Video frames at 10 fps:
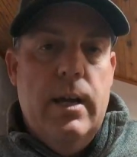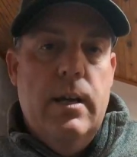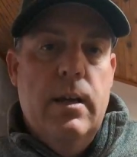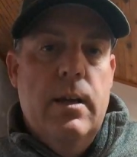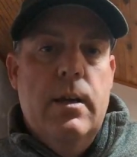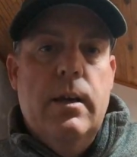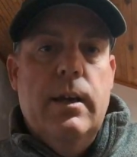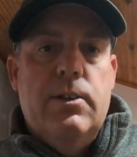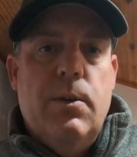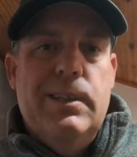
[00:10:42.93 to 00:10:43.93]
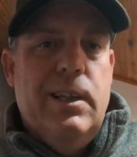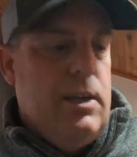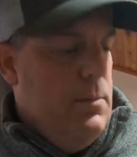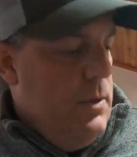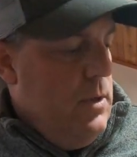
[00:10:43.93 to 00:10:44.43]
And it's always going
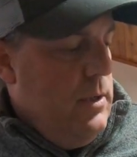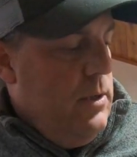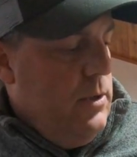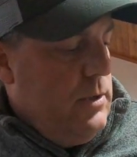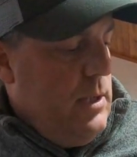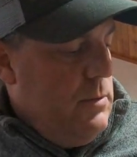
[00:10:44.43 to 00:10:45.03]
to come with 100 hooks.